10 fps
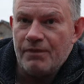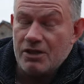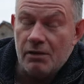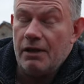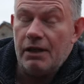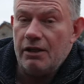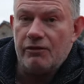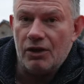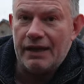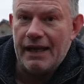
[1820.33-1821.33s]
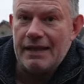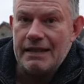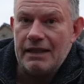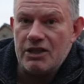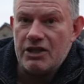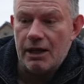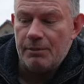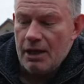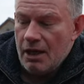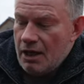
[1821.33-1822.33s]
So really you've got to get a dealership
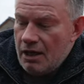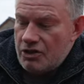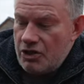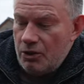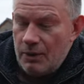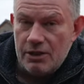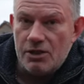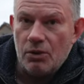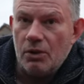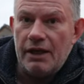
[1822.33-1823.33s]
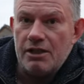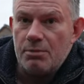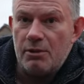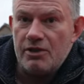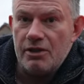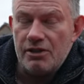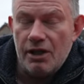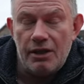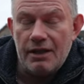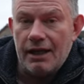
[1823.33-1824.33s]
to install it
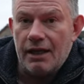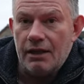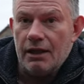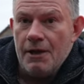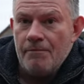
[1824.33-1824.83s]
so that they can